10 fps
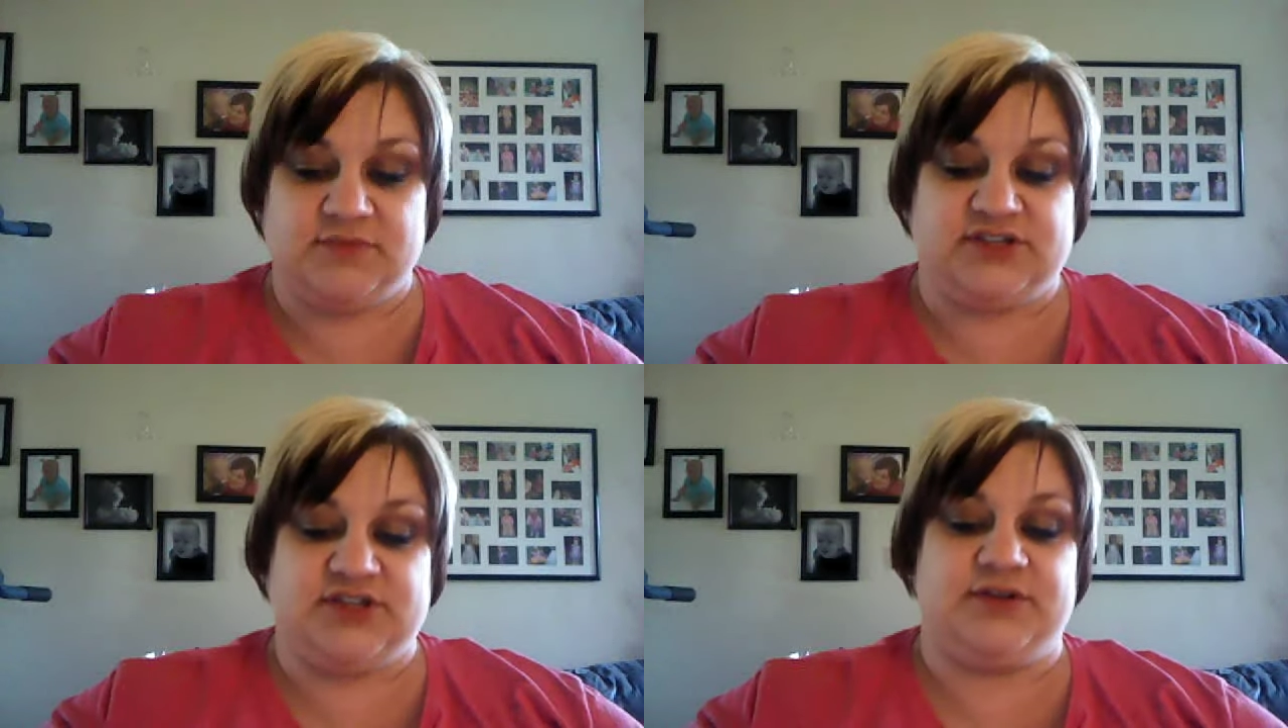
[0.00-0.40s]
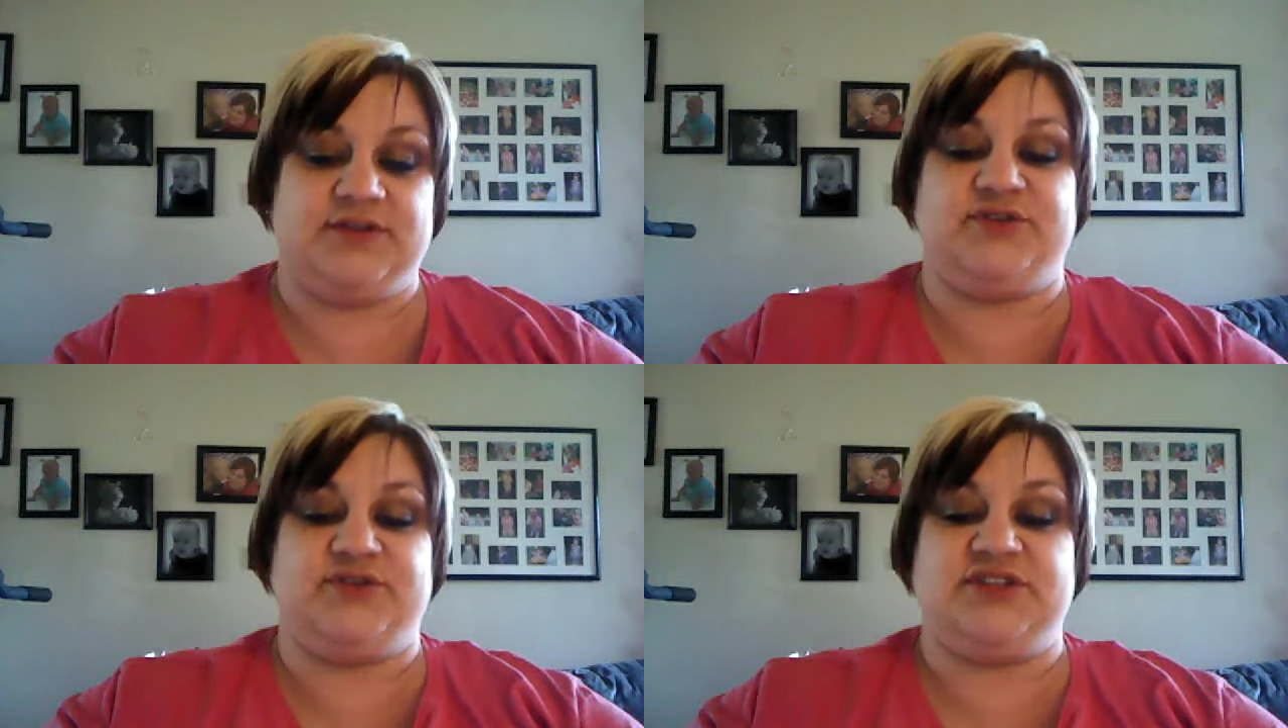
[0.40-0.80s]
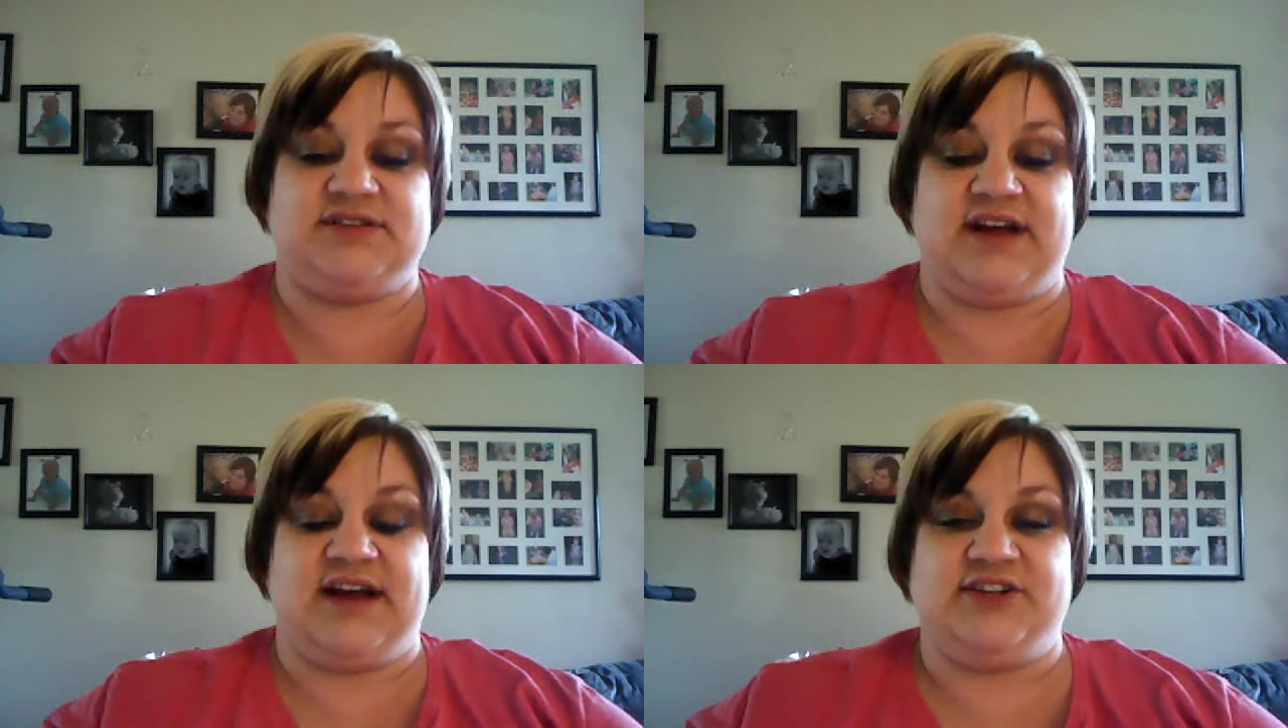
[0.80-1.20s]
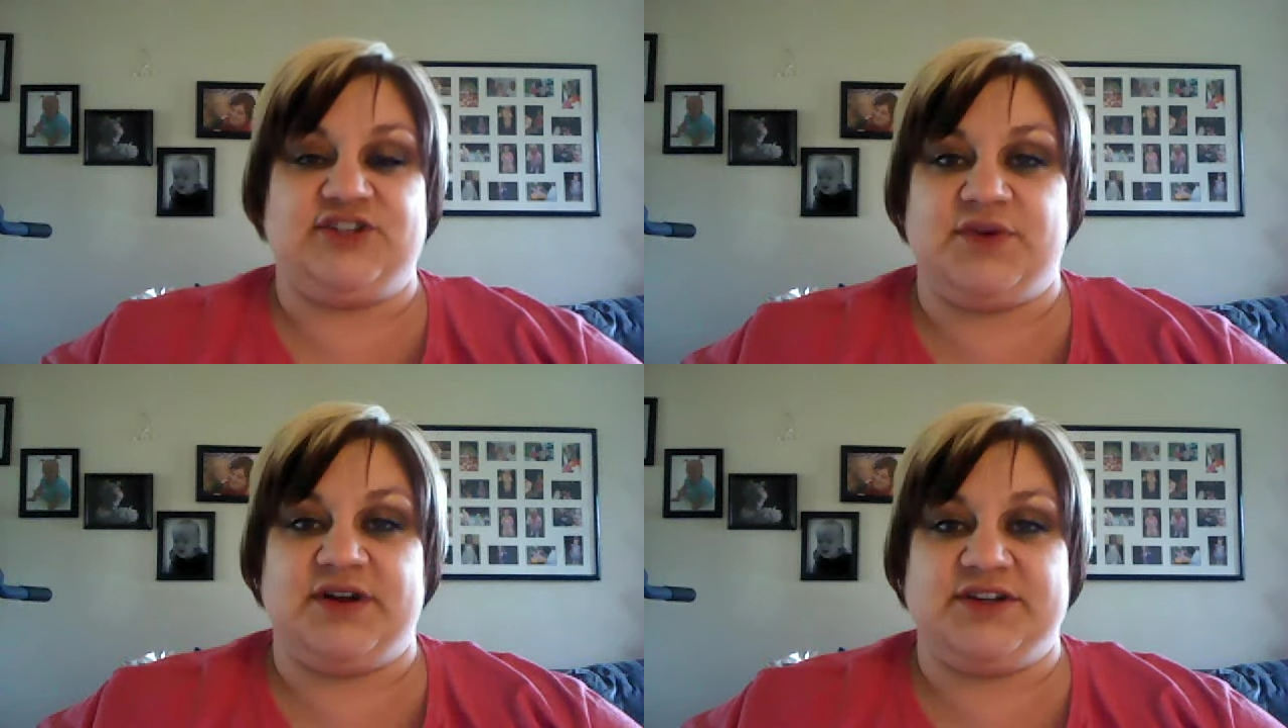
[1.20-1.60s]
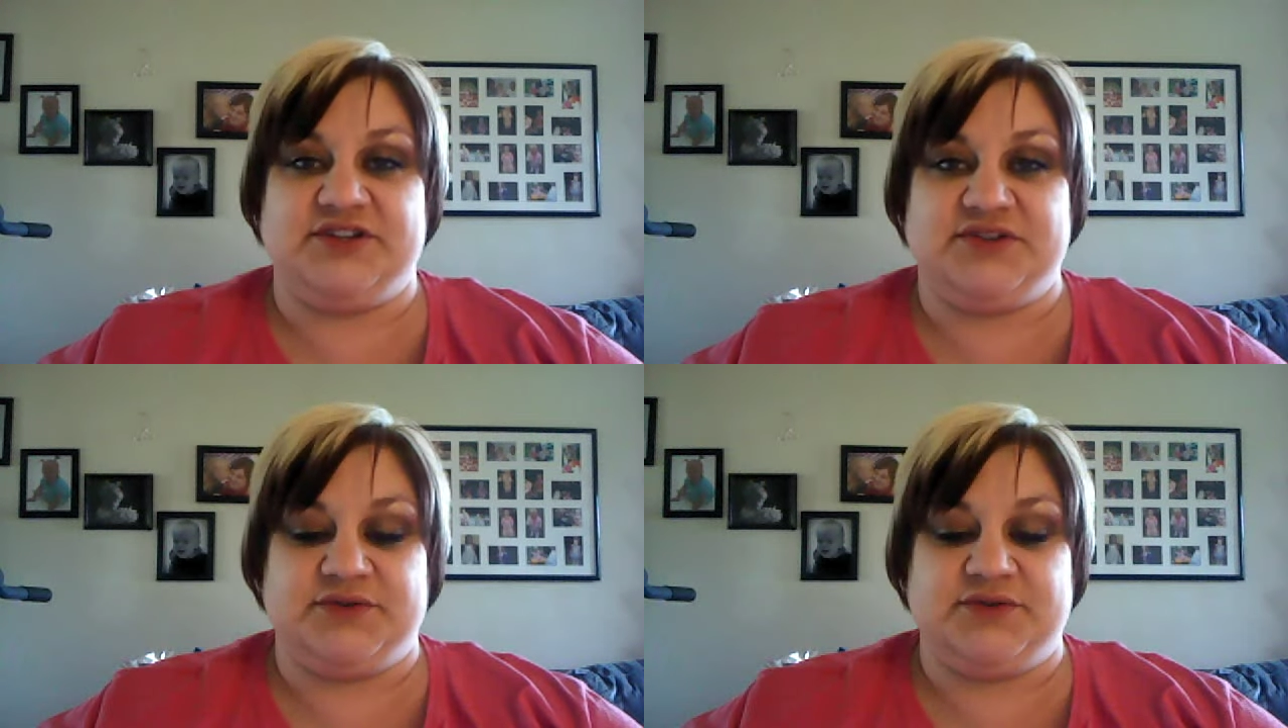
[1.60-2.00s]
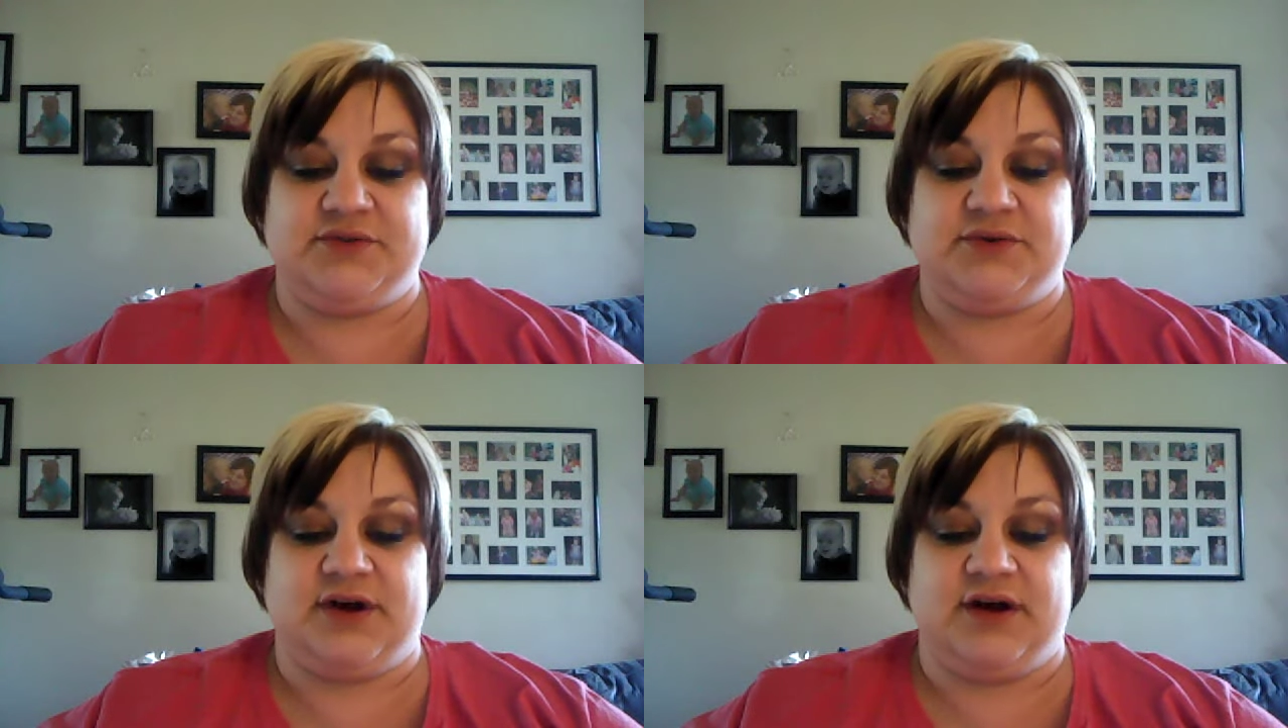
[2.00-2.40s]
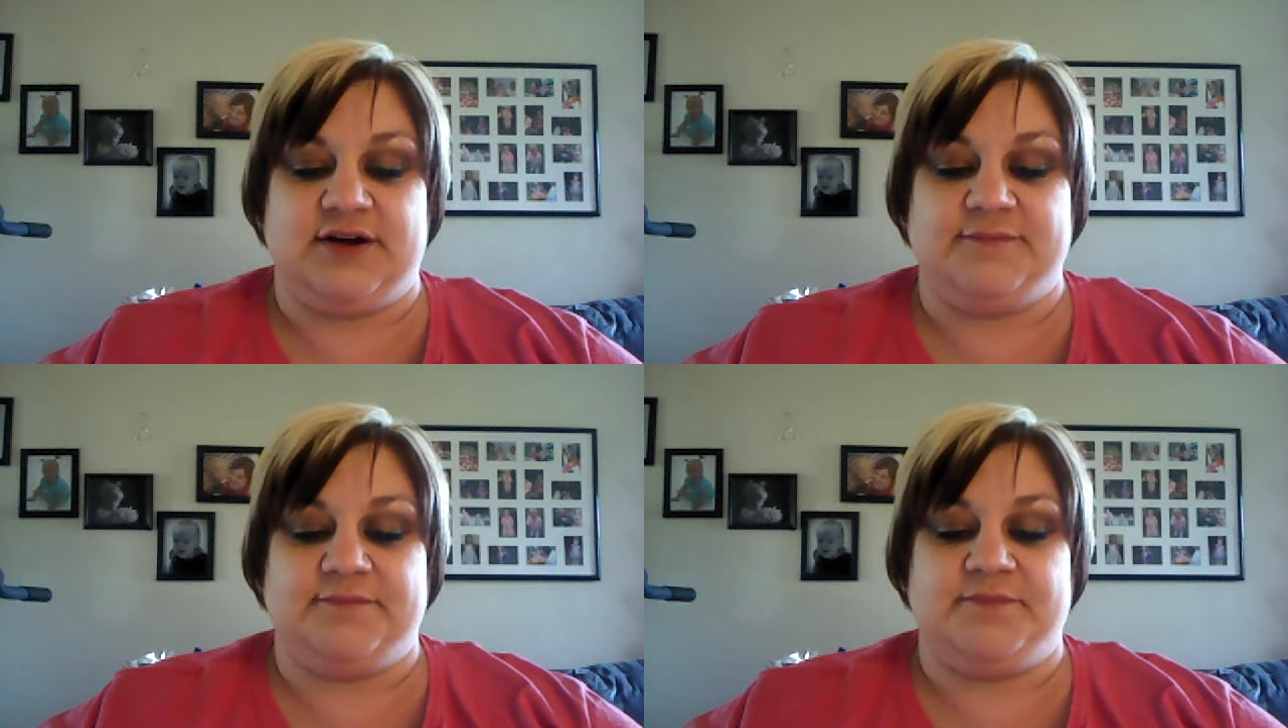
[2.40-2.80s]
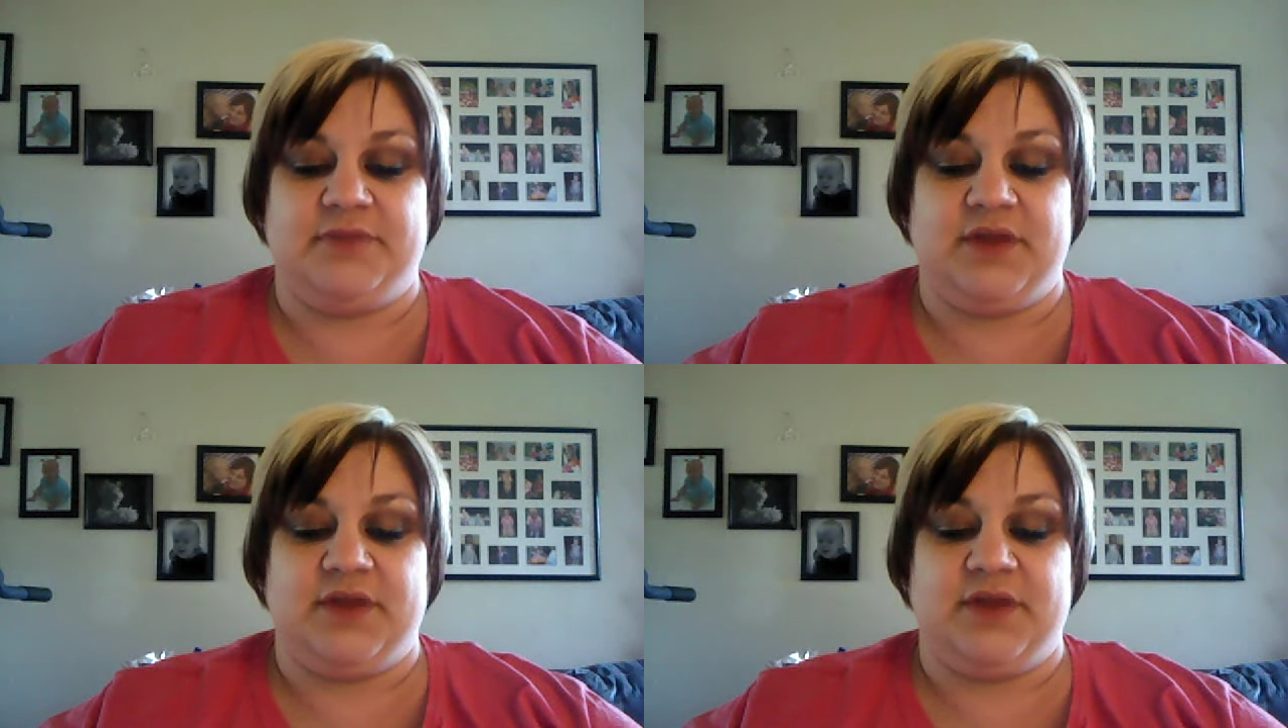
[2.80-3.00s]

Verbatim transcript: so there's just, I just wanted to um,